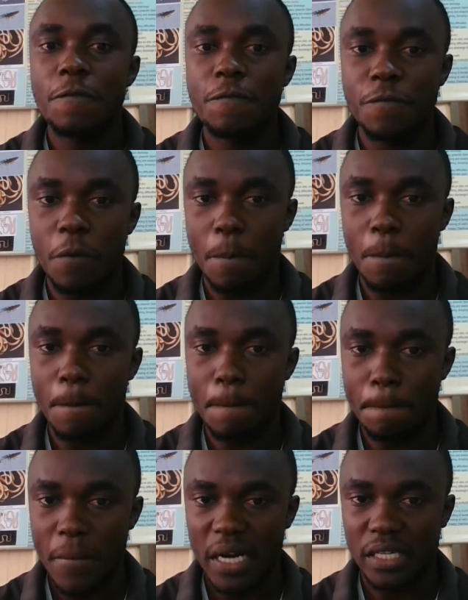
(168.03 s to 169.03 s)
for
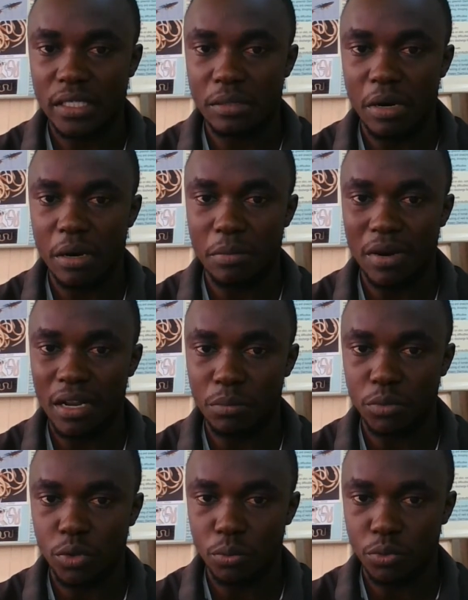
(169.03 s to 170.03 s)
maximum
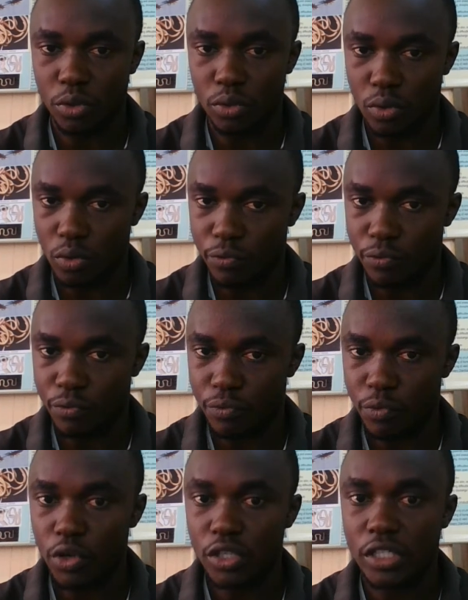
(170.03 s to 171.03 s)
reabsorption of
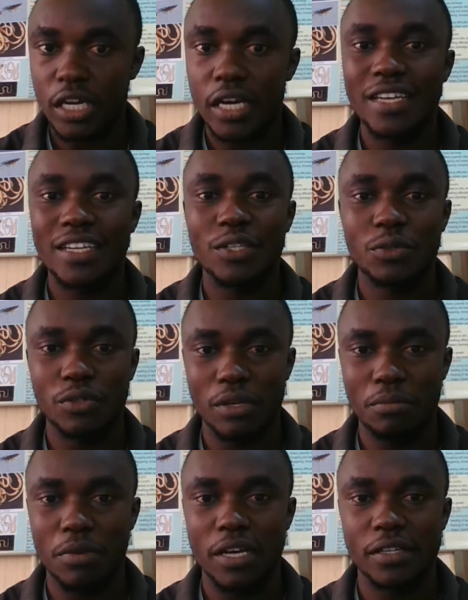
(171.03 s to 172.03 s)
water into
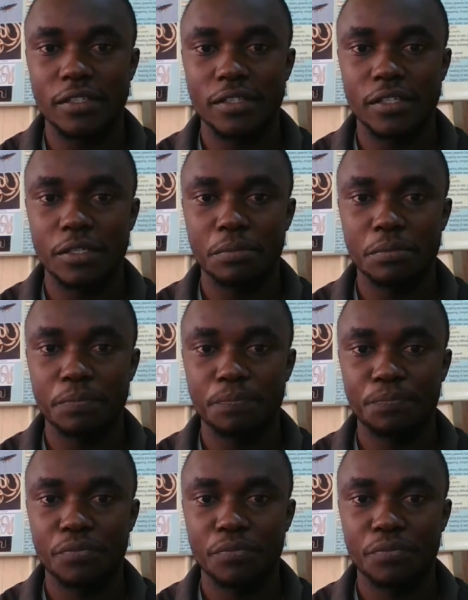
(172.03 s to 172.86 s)
the bloodstream.